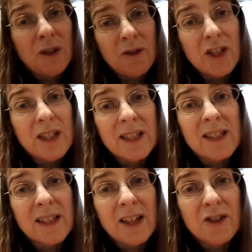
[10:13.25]
know
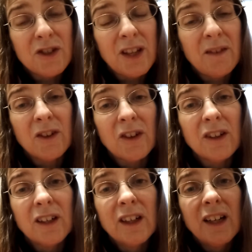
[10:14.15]
Jesus as your Savior.
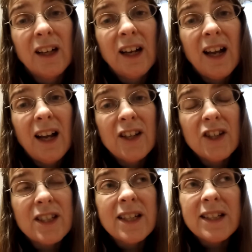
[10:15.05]

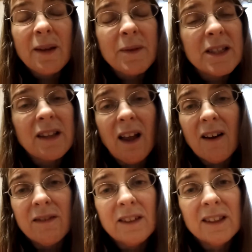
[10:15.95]
Just accept His
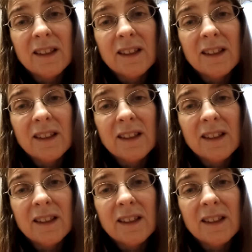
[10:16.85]
love.